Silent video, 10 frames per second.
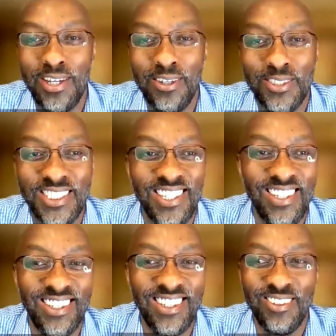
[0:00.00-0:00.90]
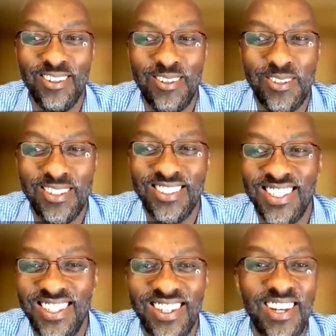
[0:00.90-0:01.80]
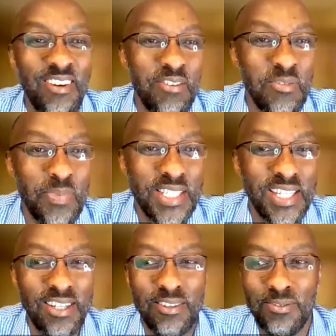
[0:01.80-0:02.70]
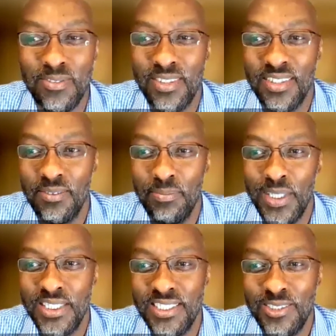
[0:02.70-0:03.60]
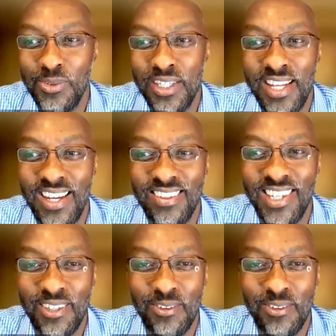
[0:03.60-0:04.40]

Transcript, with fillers: negotiating, you don't want to say five percent of patients will die, right?